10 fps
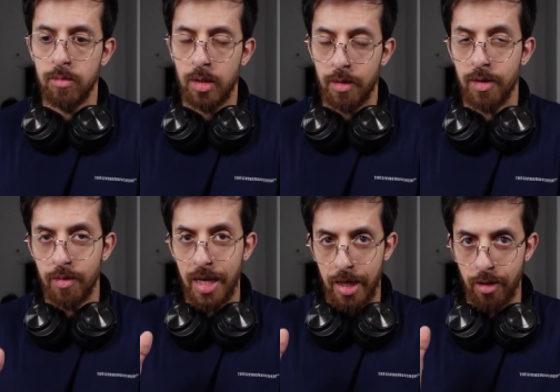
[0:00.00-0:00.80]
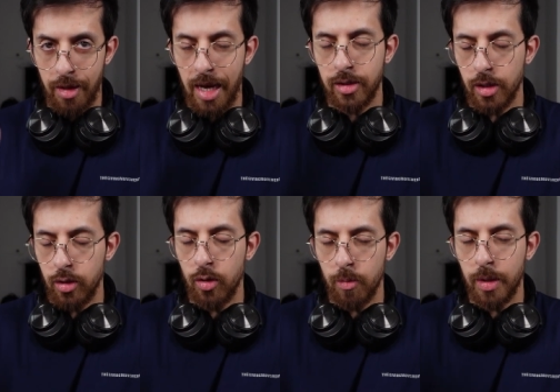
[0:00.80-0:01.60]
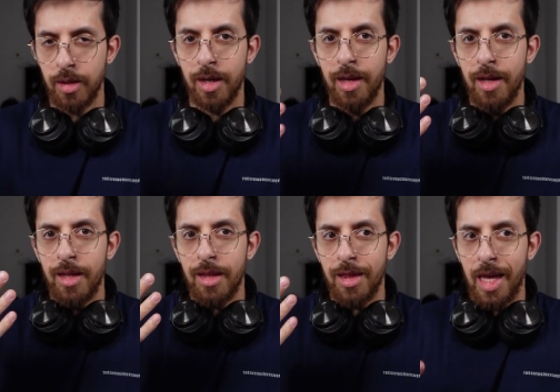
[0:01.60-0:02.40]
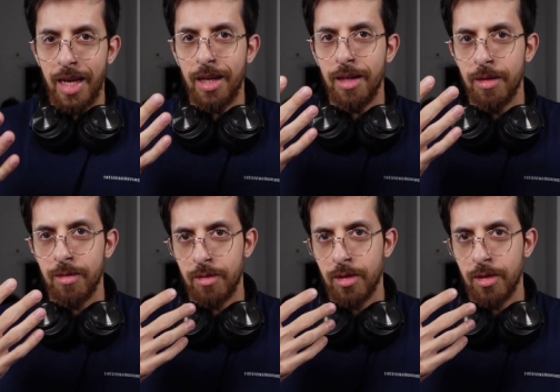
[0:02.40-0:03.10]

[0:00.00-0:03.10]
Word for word: even if they actually do, but they